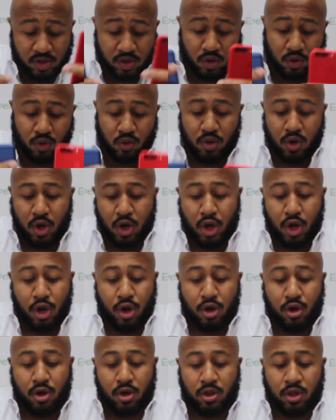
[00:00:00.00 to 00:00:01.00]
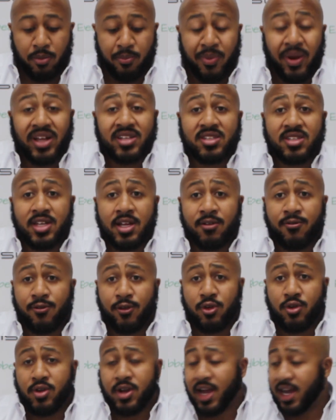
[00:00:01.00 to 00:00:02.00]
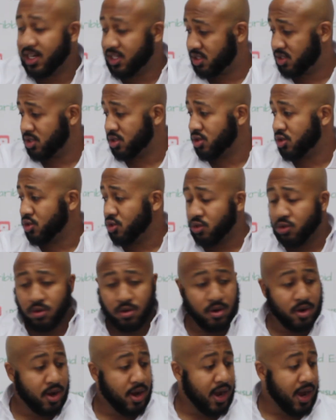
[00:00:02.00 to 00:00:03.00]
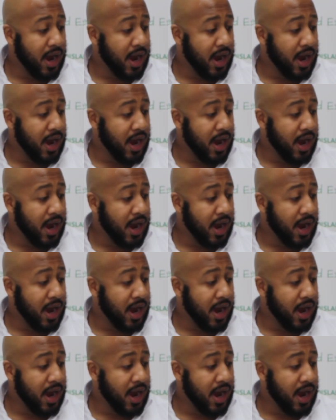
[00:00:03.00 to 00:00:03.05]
So the best thing for you guys to do,